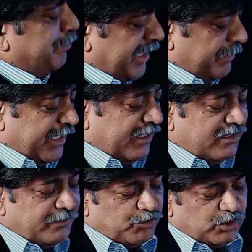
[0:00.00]
impairment
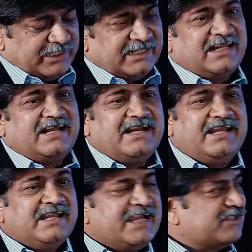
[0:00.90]
both in the
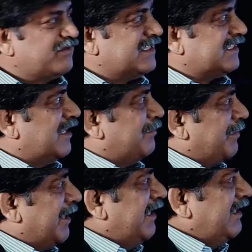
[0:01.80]
learning as well as in the
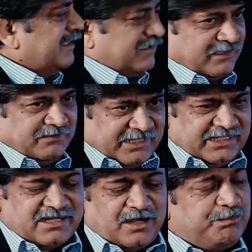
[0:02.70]
memory. So even in
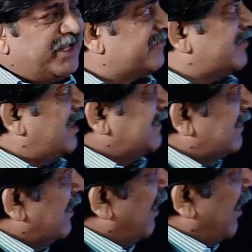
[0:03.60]
a complex task,
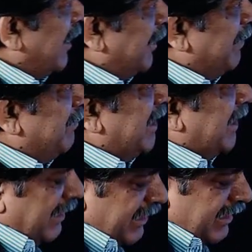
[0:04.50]
or it may be
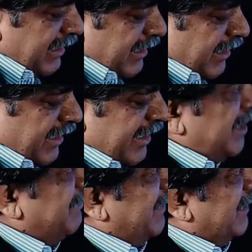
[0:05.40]
in the
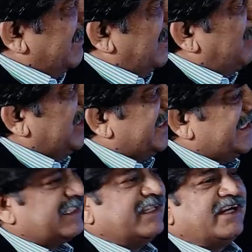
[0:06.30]
identifying the novel
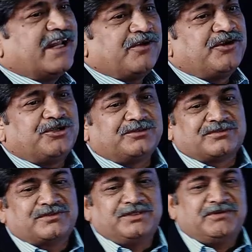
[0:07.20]
things in and around you.
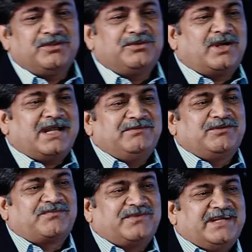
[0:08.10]
So even though you have
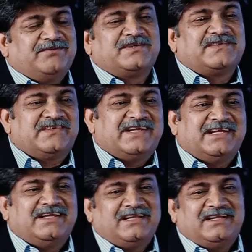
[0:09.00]
your friend who is
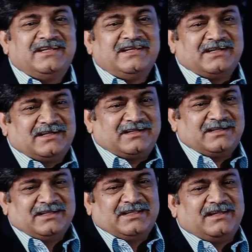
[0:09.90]
sitting in the uh,
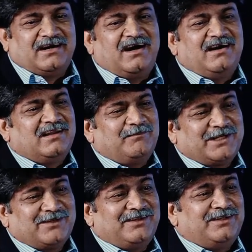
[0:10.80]
in the hall,
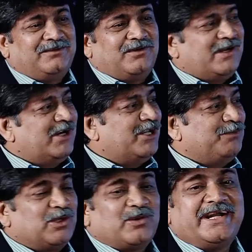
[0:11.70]
but uh, you are not
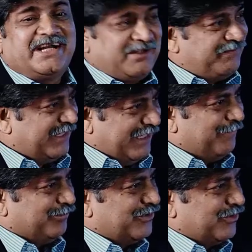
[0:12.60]
able to identify
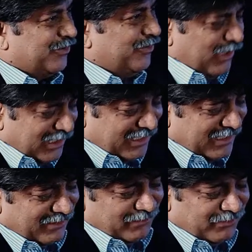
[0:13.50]
them. So no longer
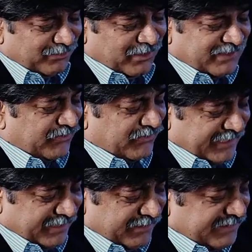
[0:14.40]
you know you
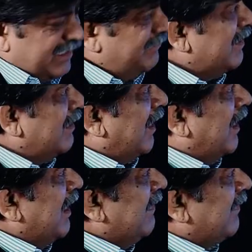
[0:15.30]
associate yourself,
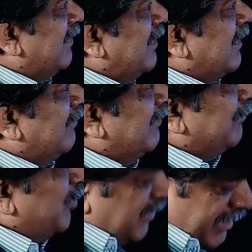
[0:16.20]
and also
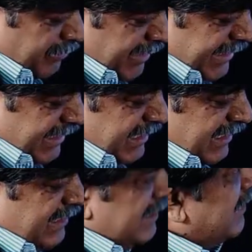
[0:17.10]
most
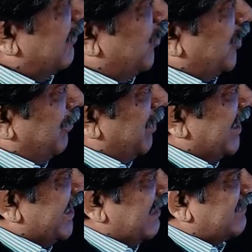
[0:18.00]
importantly, the
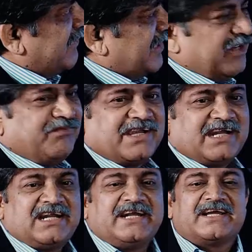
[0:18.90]
sociability also
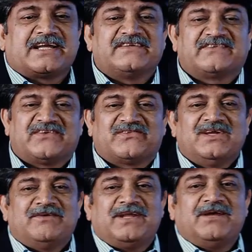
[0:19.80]
significantly decreases
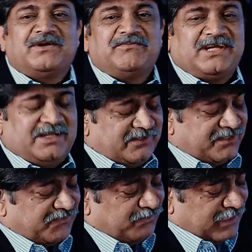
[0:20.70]
whenever we are in a
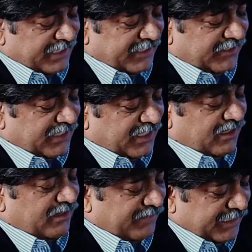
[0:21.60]
stressful condition
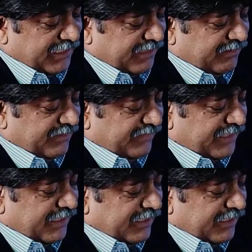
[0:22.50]
or when there is a,